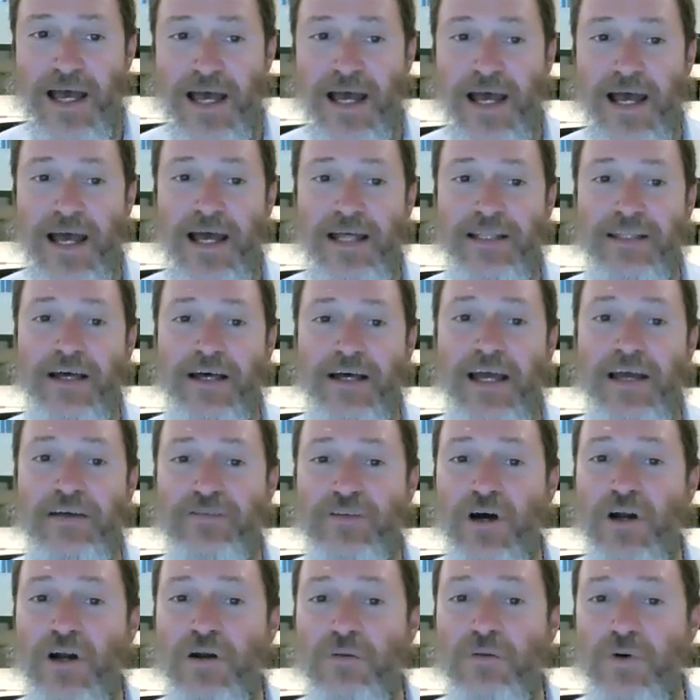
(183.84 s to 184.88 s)
and I
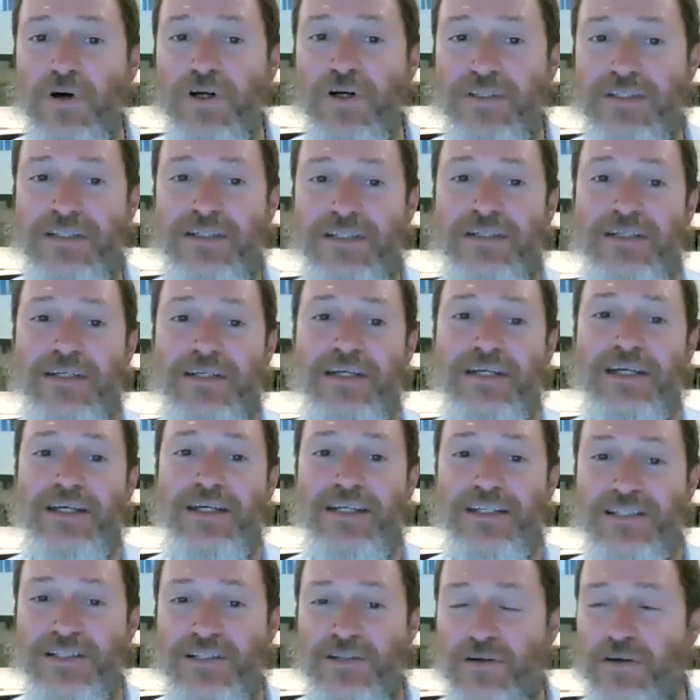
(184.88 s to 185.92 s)
have done what
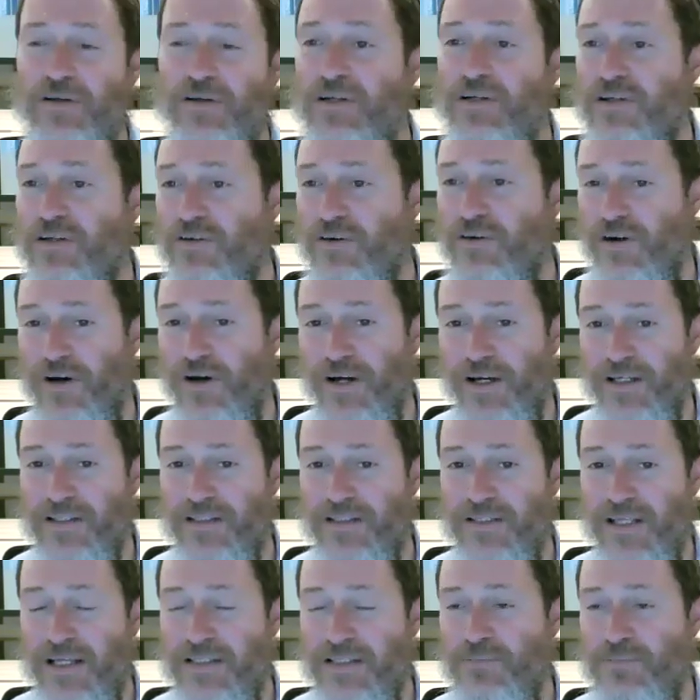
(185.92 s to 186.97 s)
is good in your
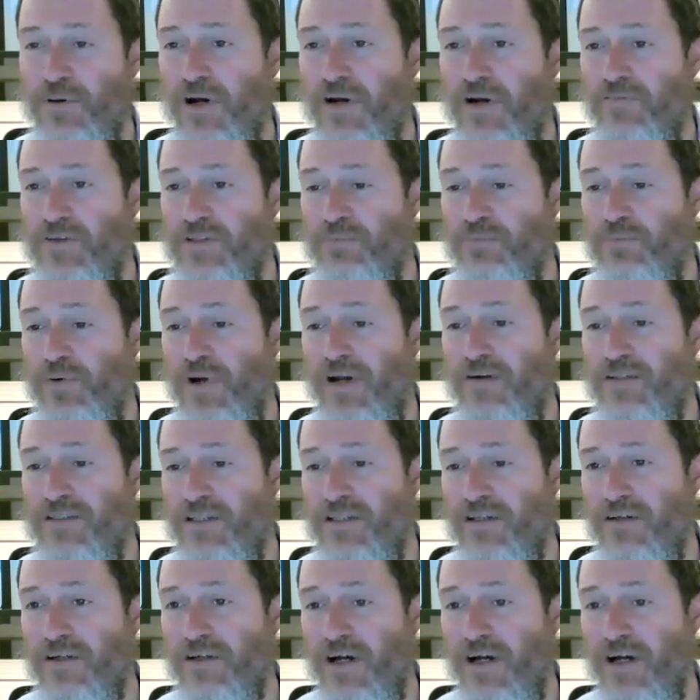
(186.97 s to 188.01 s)
eyes. That's part of his prayer. He's
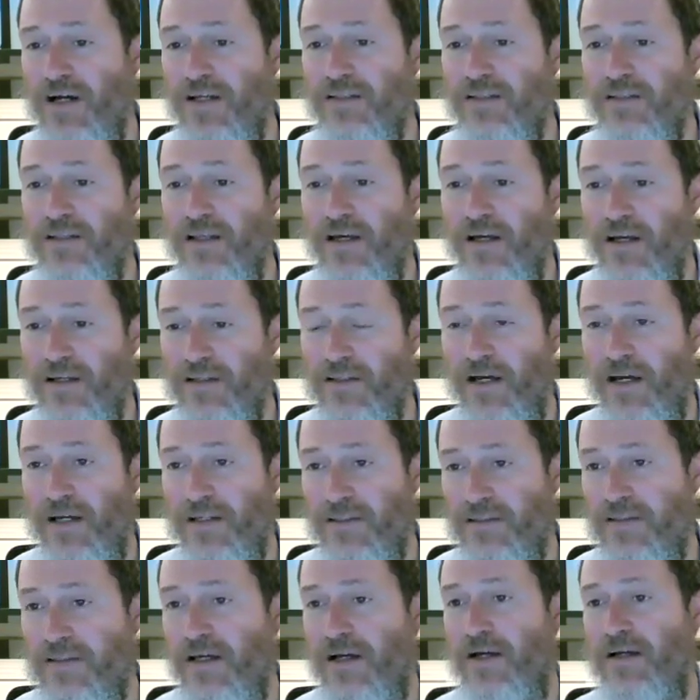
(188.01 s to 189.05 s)
telling God,
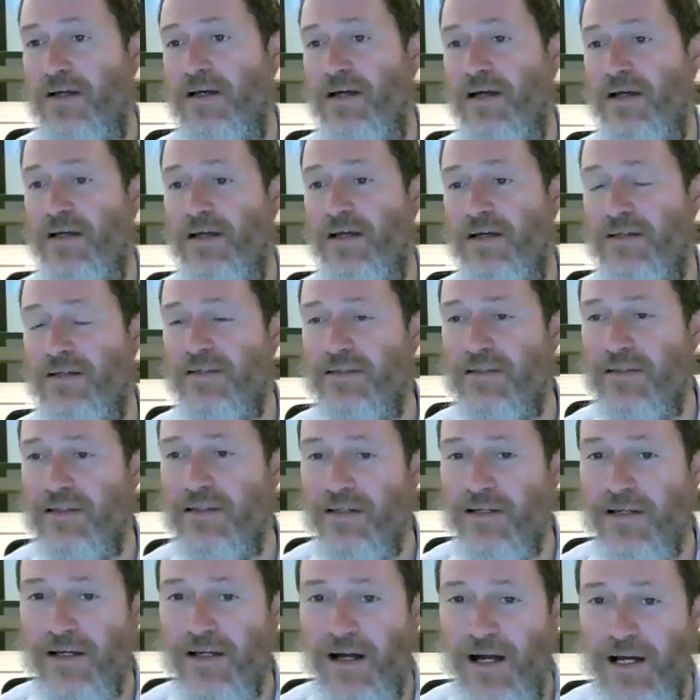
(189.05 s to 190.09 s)

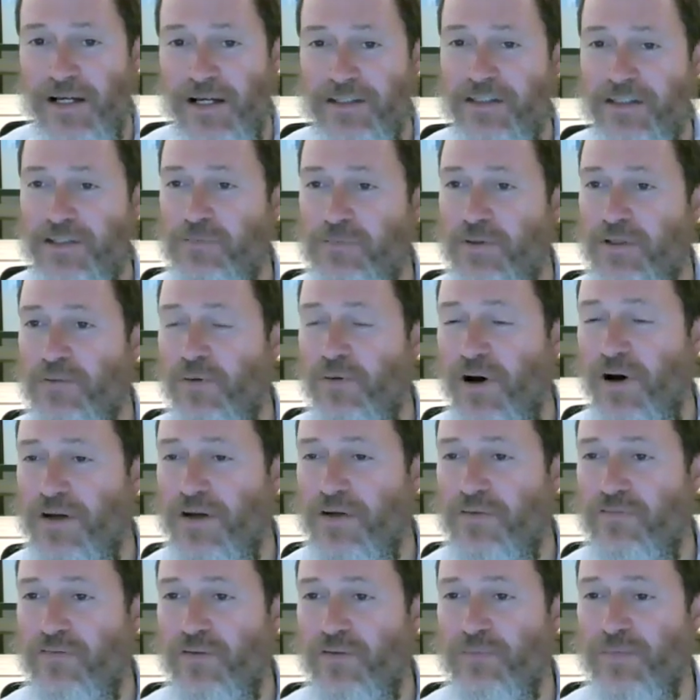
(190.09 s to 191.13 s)
I did what you
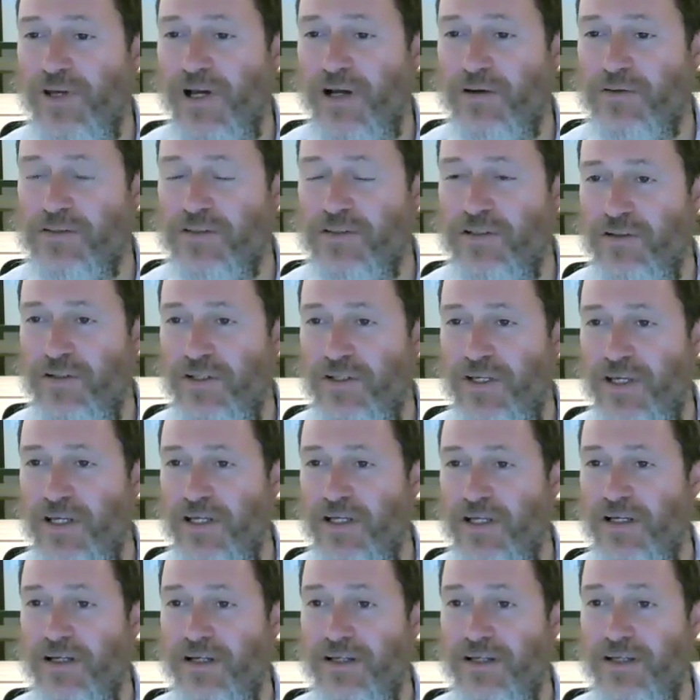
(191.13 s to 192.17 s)
wanted from me. I was a good
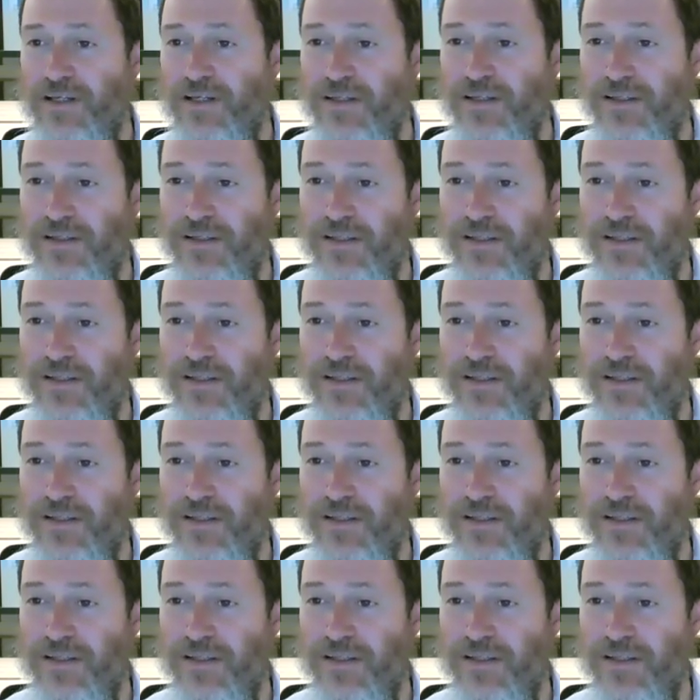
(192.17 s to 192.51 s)
king